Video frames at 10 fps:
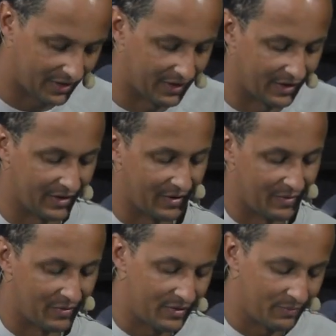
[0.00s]

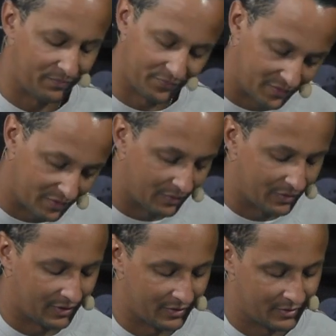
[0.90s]
the
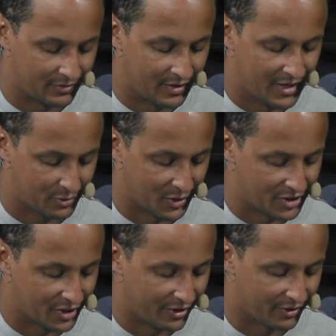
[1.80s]
last
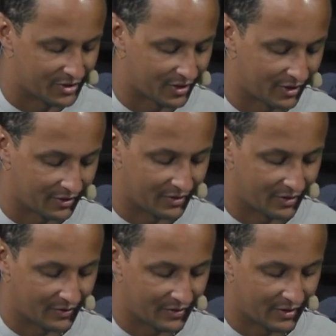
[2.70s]
question here is,
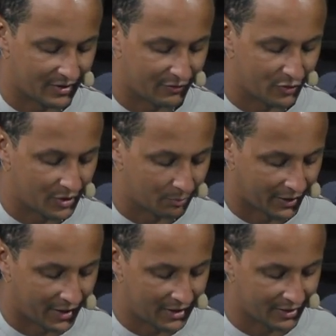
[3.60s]
if you didn't
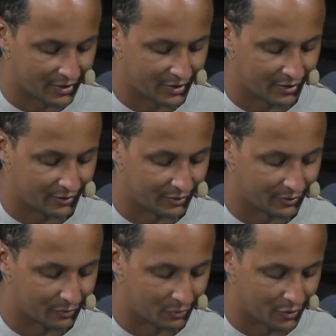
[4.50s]
play
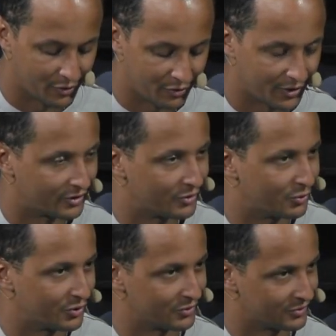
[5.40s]
hockey, what do you think you
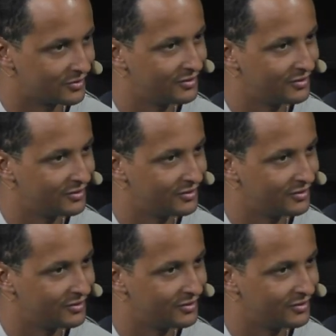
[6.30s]
would do?